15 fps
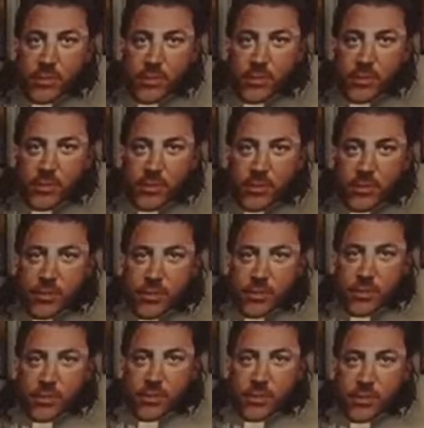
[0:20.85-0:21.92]

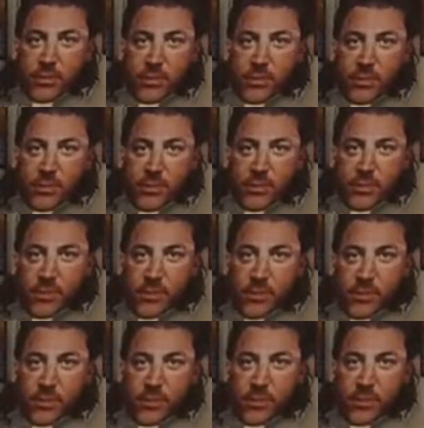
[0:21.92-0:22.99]

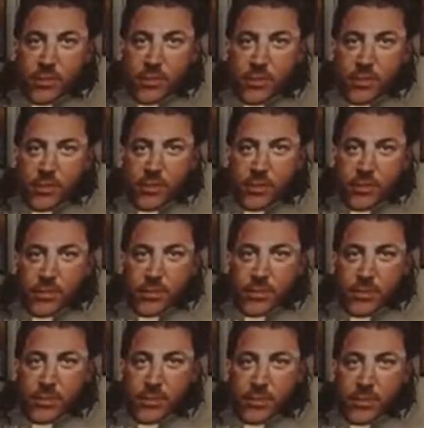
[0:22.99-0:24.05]

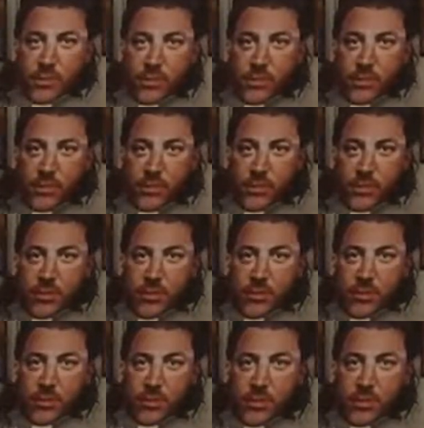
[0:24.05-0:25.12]

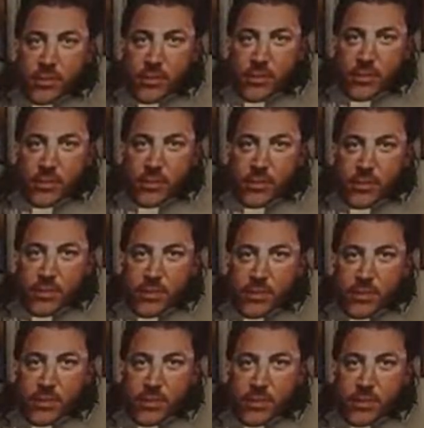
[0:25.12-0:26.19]

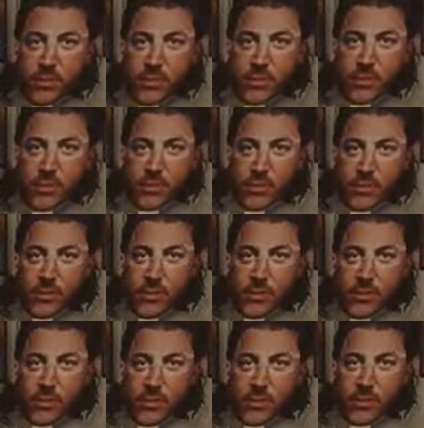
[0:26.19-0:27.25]

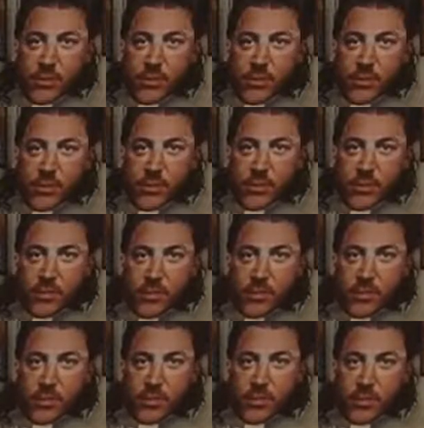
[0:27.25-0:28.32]

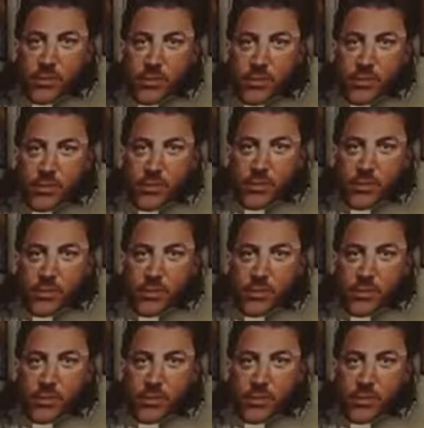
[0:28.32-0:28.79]
[no speech]